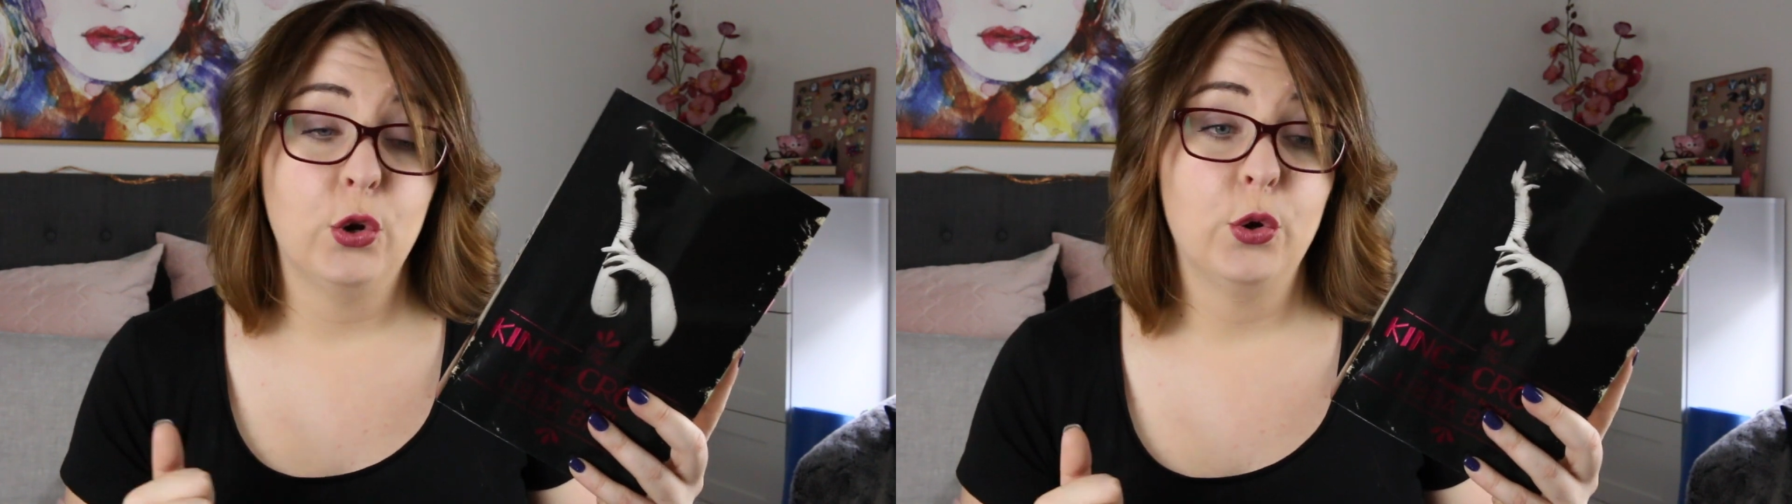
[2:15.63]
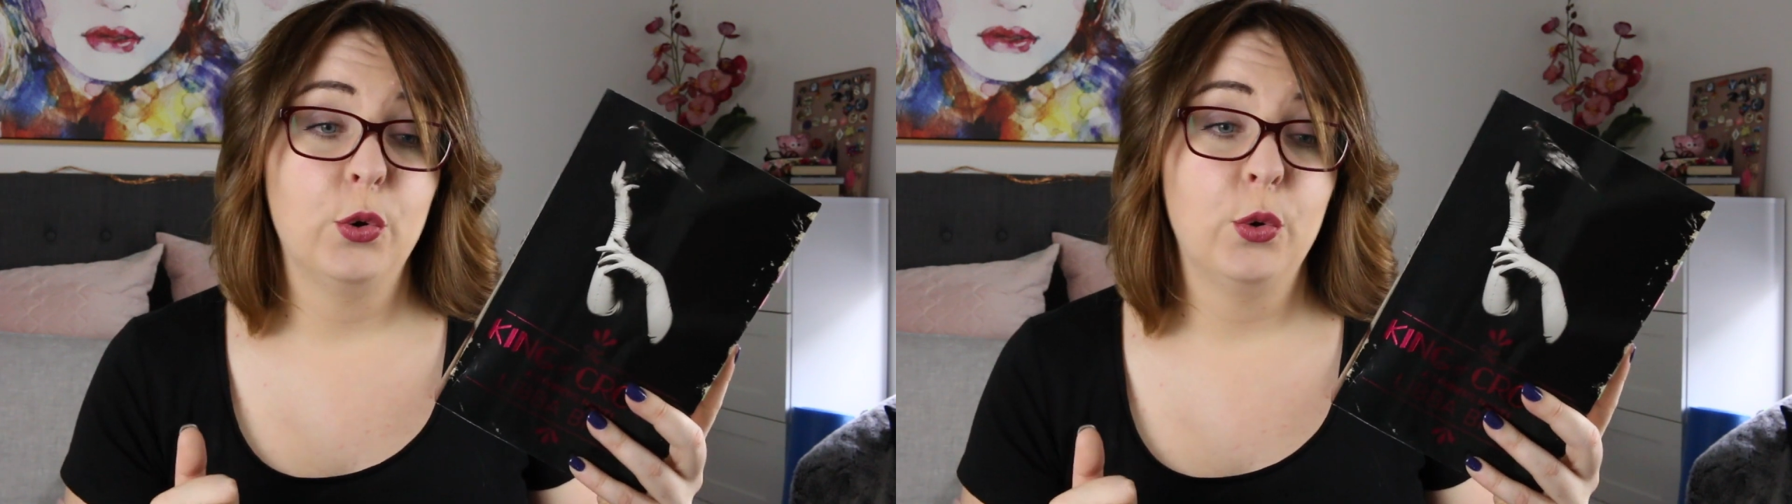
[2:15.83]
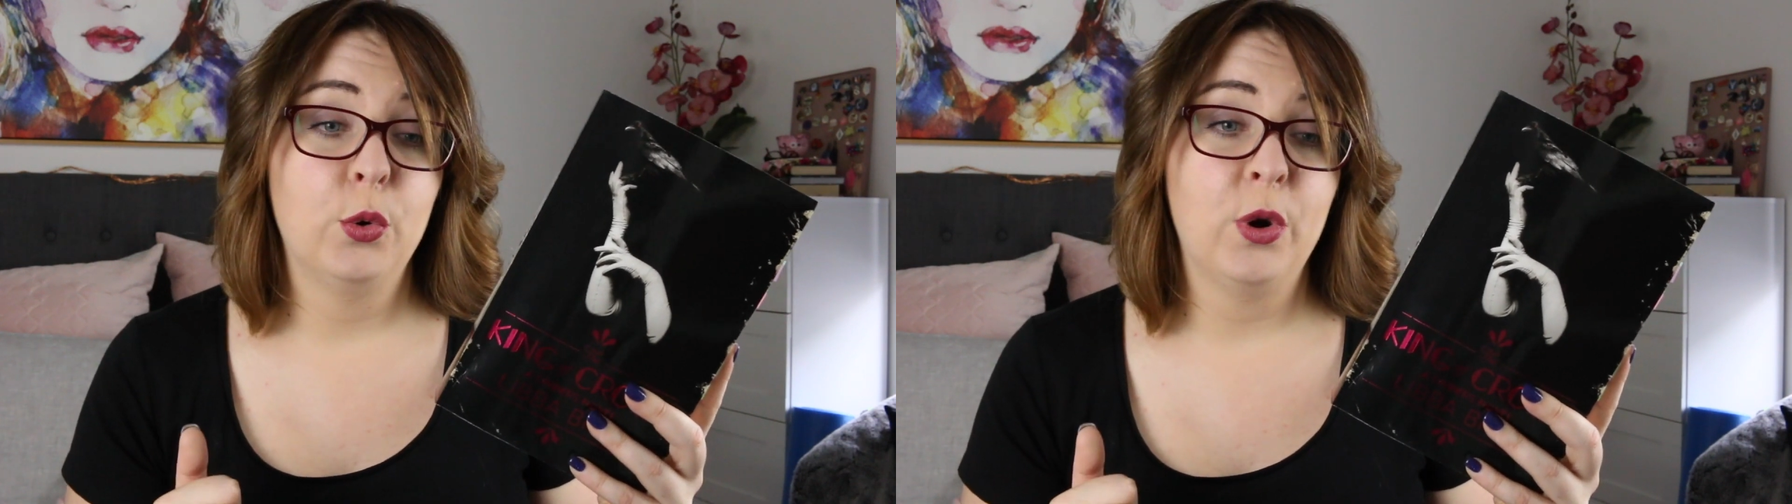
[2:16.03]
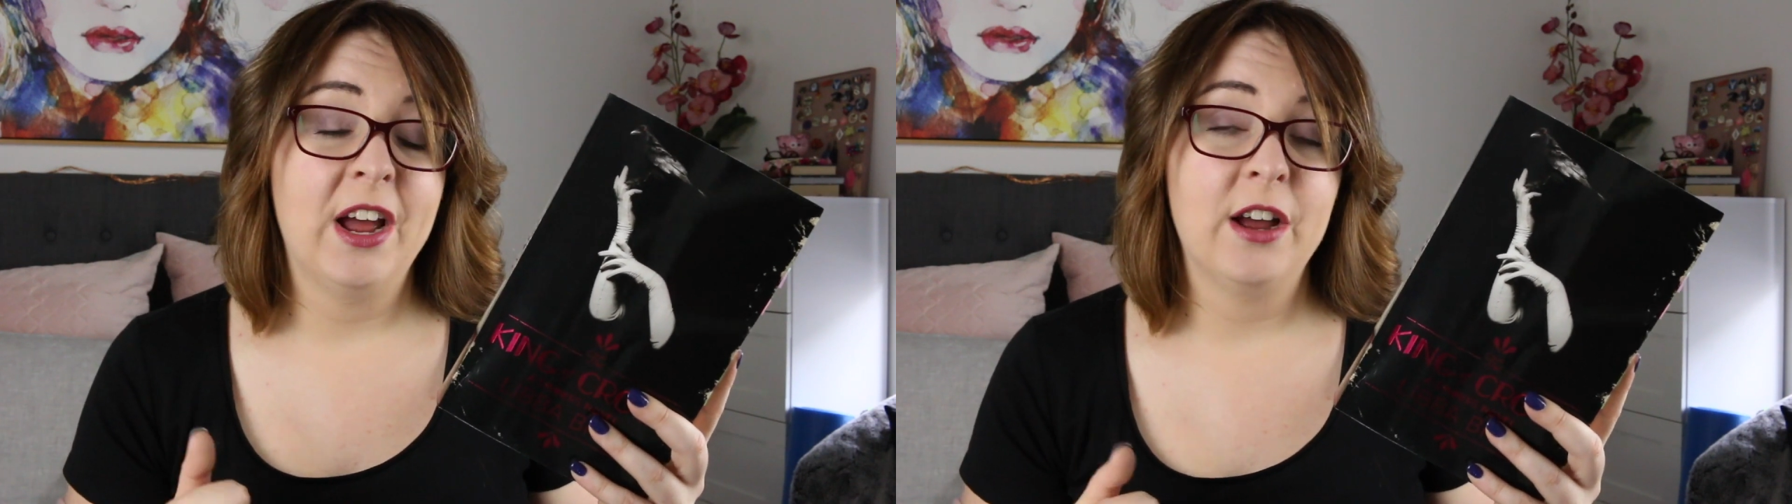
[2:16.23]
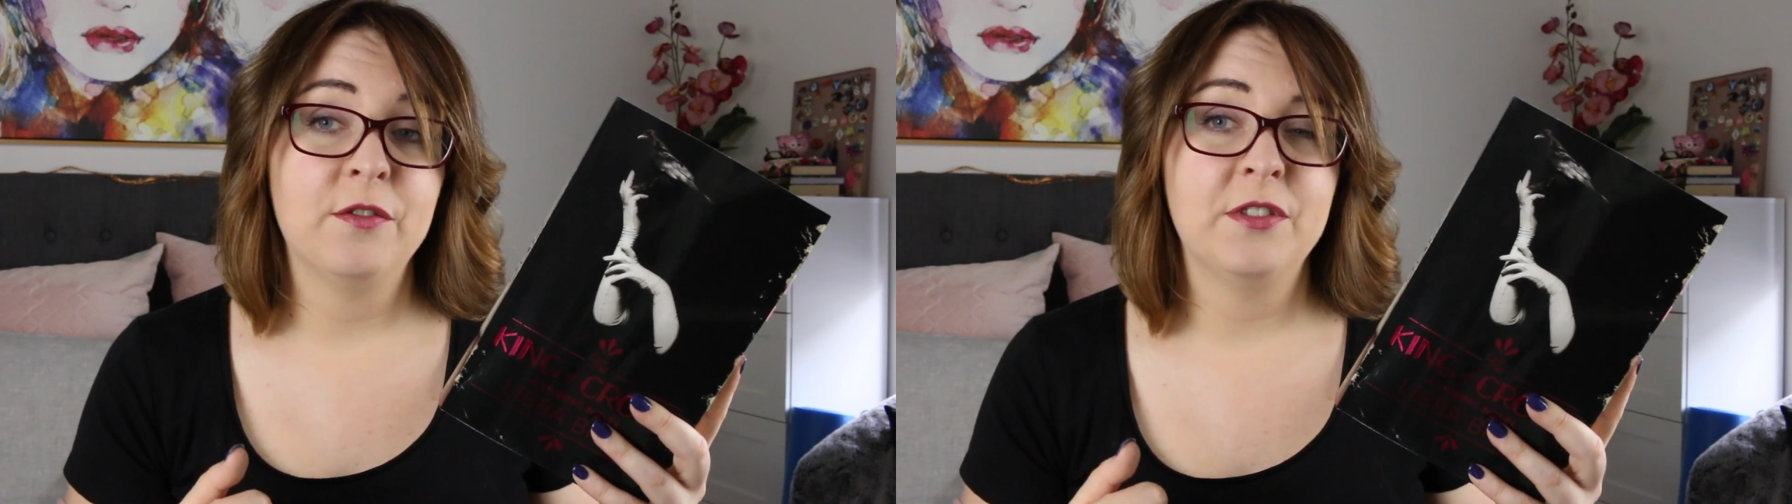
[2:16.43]
who
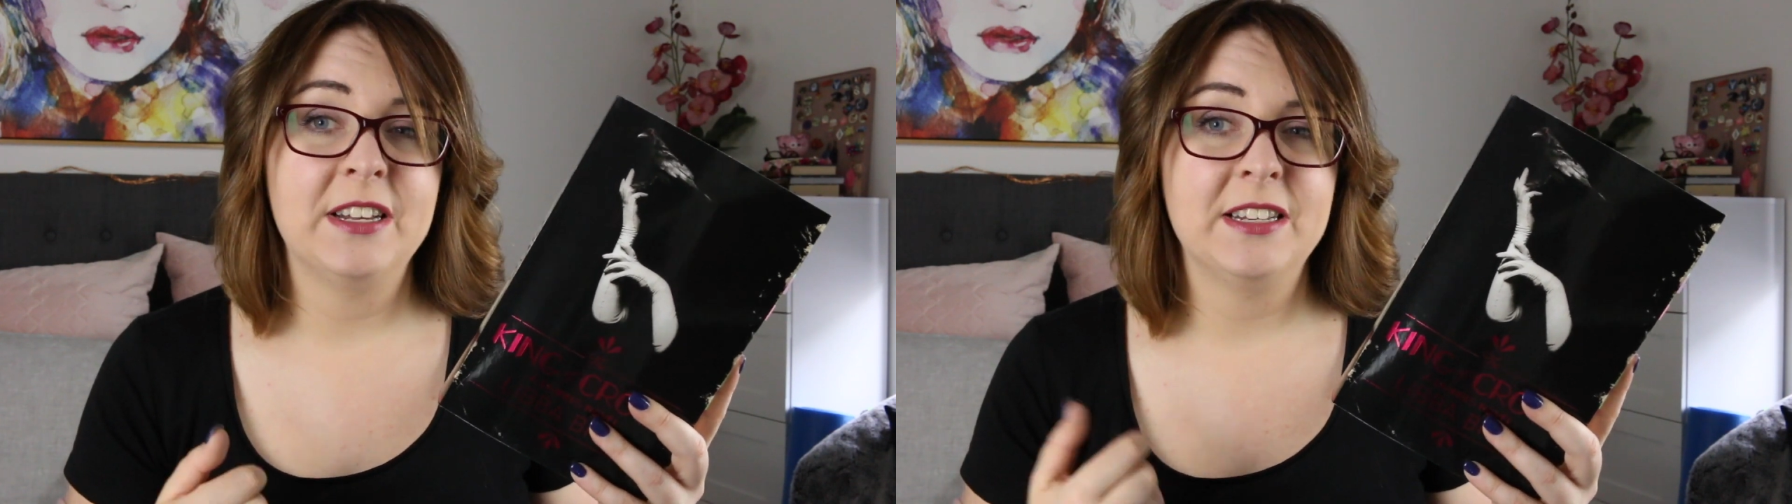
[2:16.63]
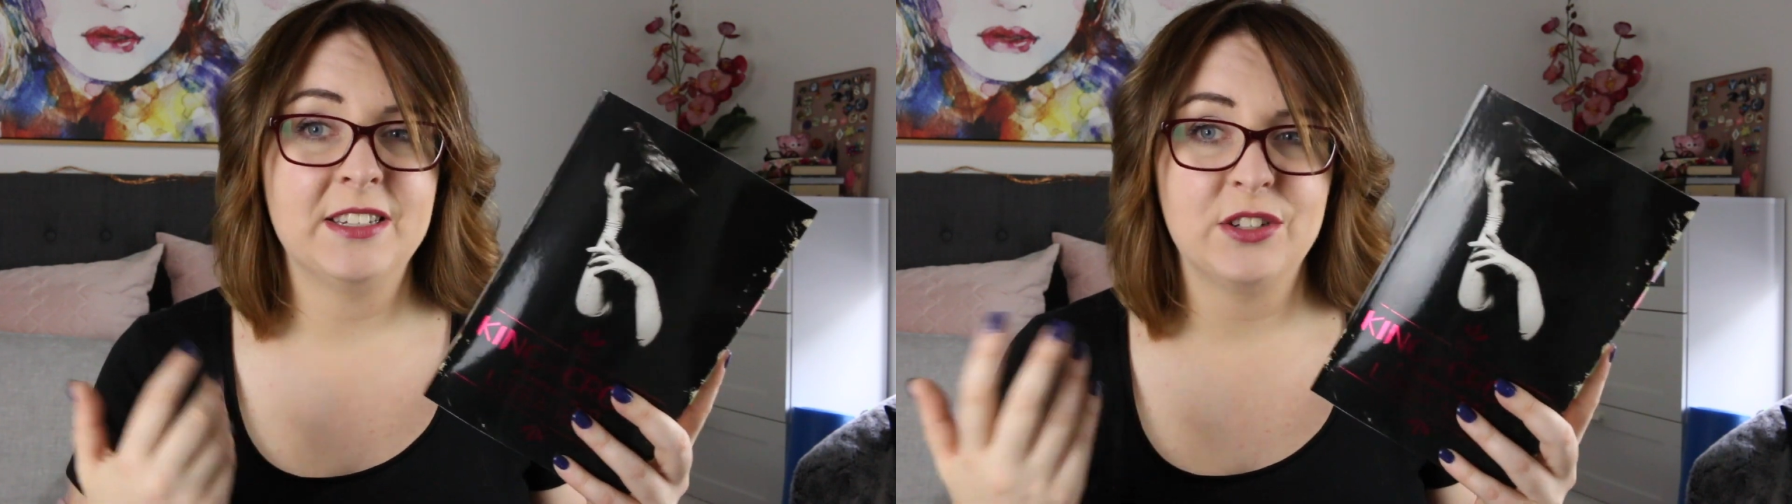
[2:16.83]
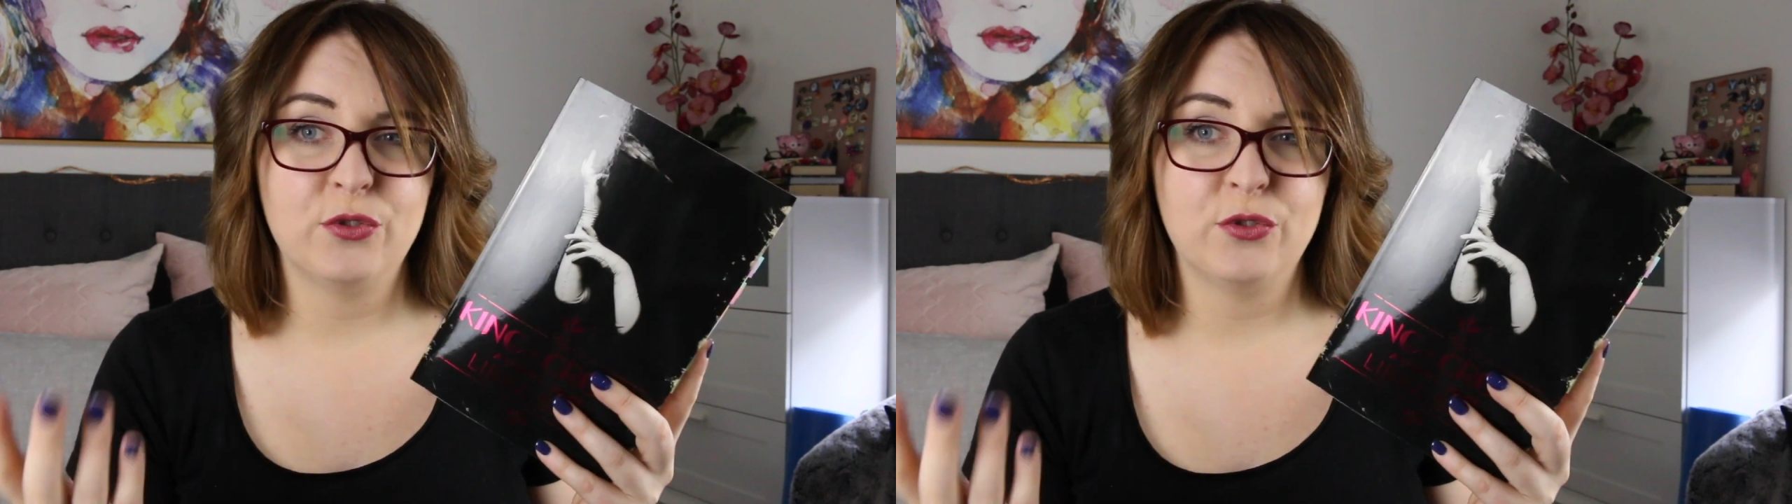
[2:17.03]
have these